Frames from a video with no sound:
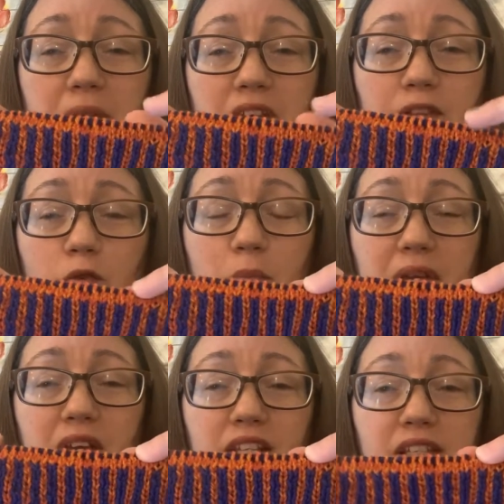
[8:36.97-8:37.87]
if it will be
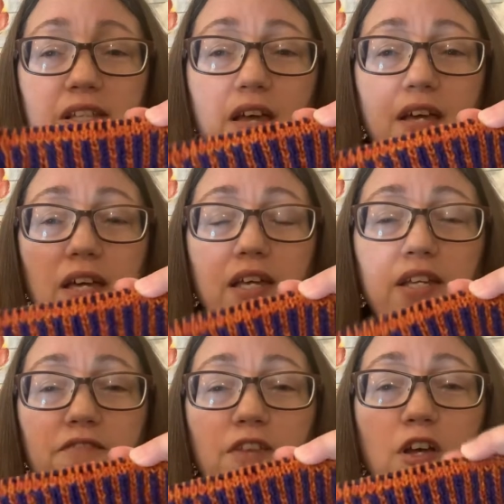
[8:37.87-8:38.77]
on the side,
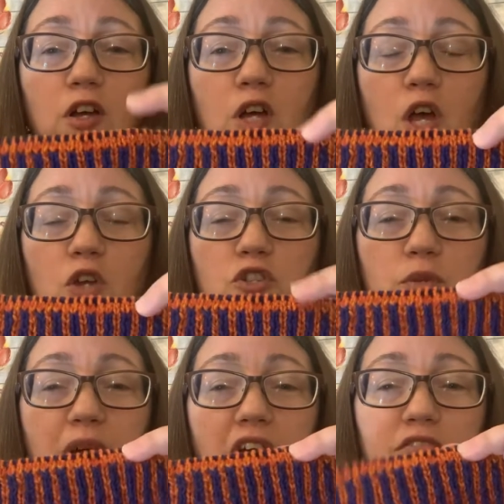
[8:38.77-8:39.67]
if I'll do
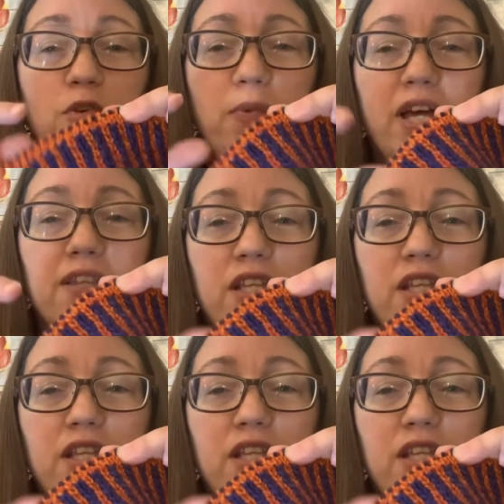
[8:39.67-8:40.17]
half of one,